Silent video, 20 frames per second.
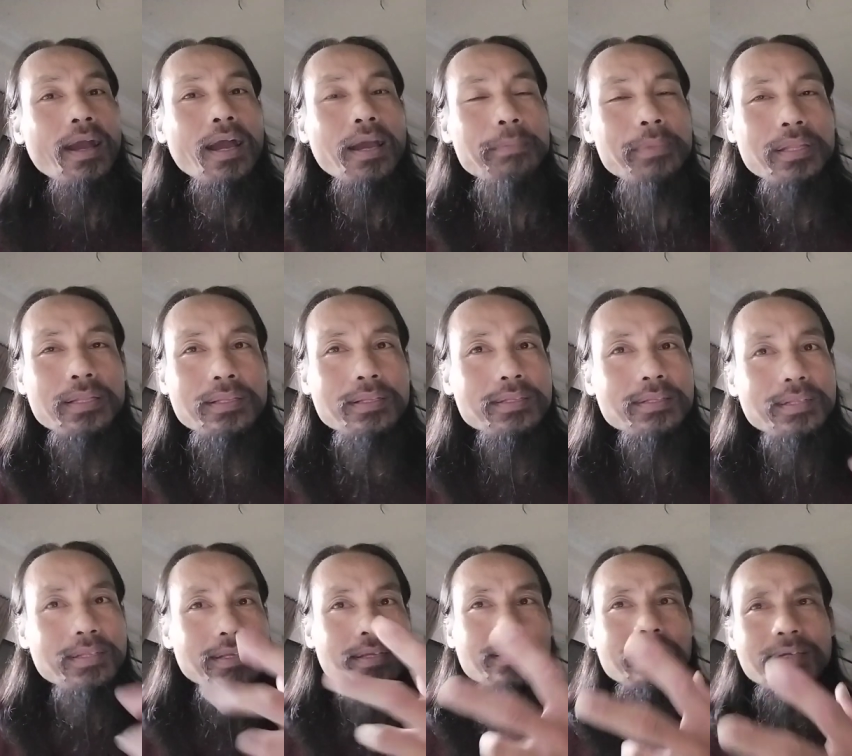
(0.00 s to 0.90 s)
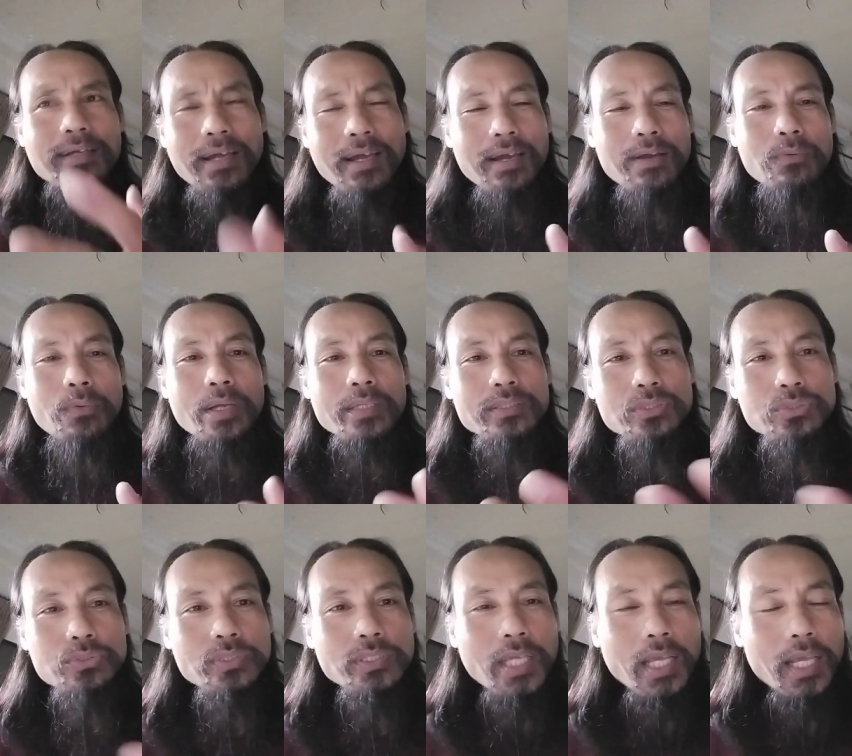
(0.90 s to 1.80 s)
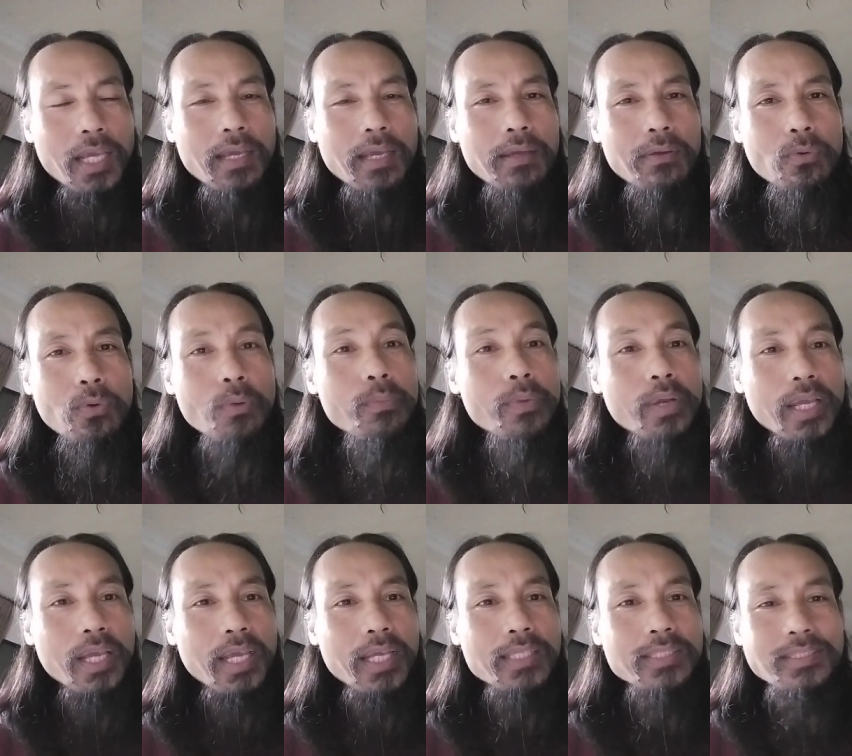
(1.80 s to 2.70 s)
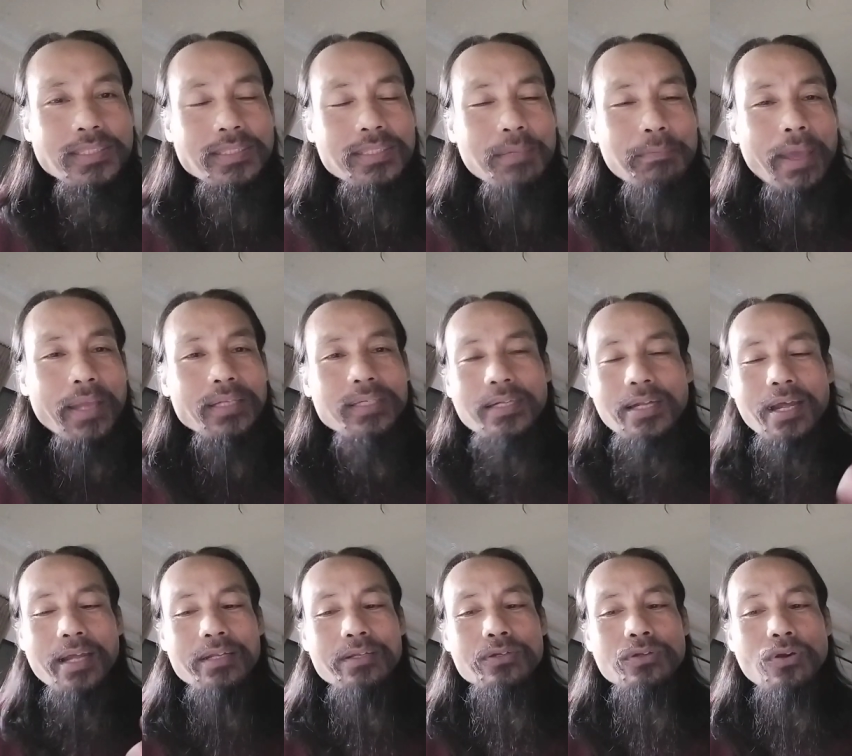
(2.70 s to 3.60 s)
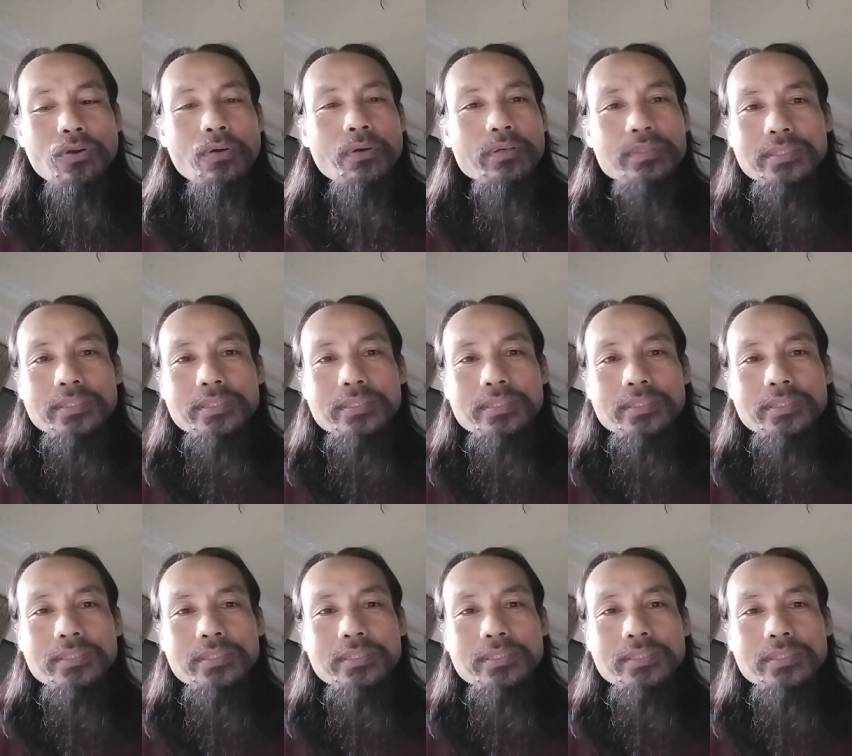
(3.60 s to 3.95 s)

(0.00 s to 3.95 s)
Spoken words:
I mean, what you say homework in Mandarin, I don't know.